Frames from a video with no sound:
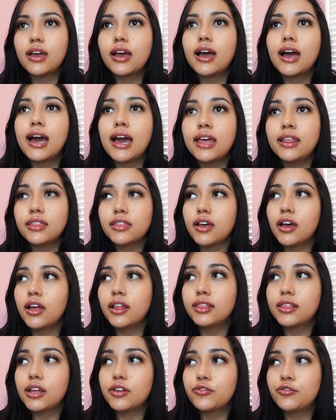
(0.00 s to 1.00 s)
I
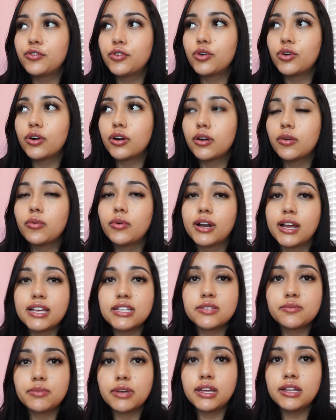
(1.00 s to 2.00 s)
thought that for what I
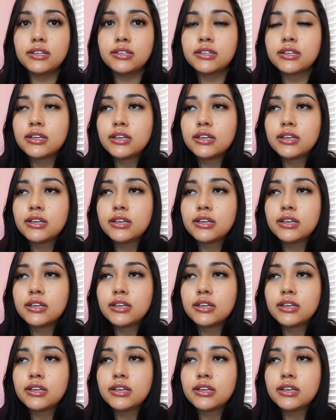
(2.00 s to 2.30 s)
spent,